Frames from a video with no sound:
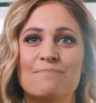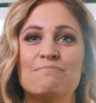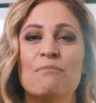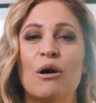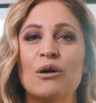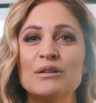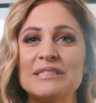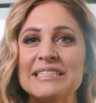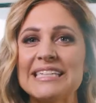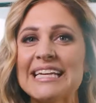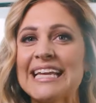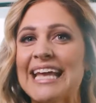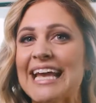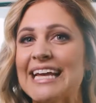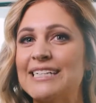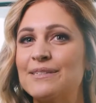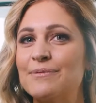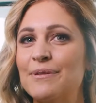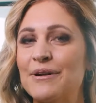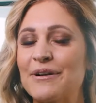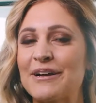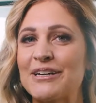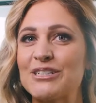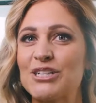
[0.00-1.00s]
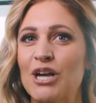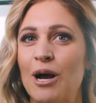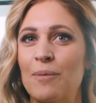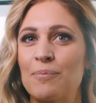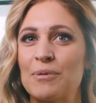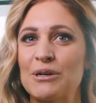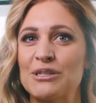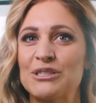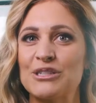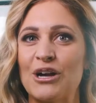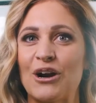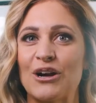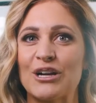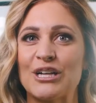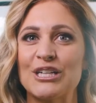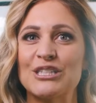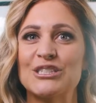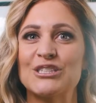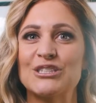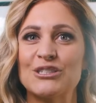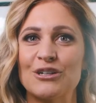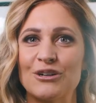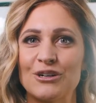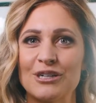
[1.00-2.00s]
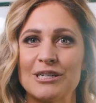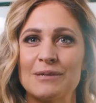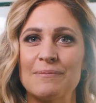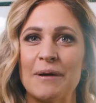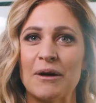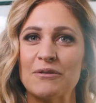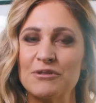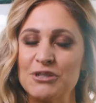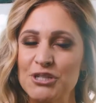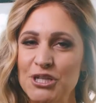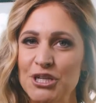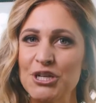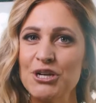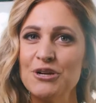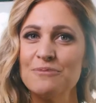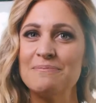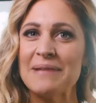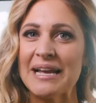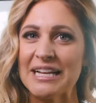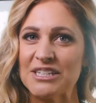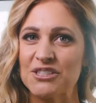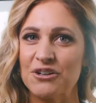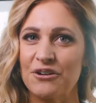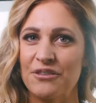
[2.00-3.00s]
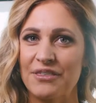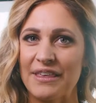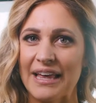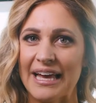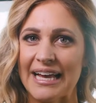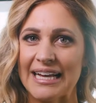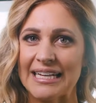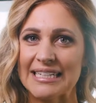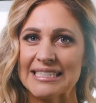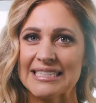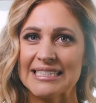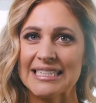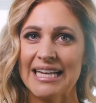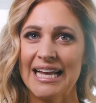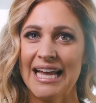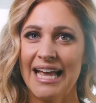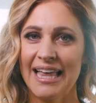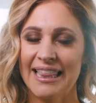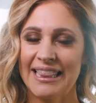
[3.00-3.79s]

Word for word: Most engagement ring shoppers are concerned about two major things,